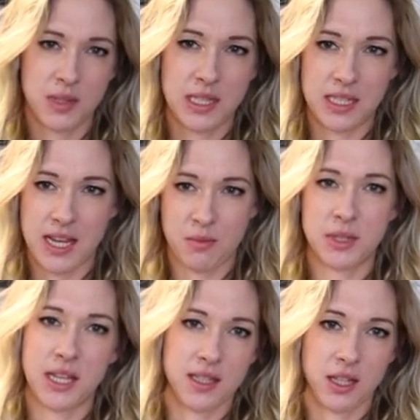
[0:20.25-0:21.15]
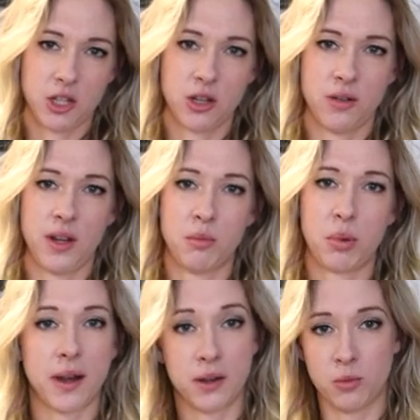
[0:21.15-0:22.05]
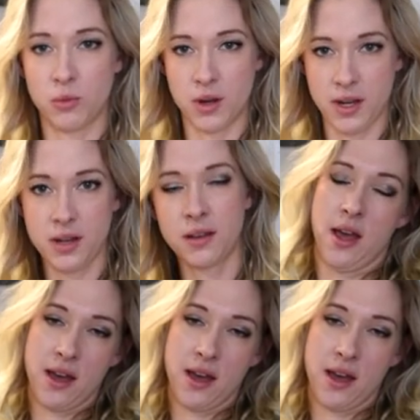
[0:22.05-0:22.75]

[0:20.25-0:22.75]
steps as I showed in part one,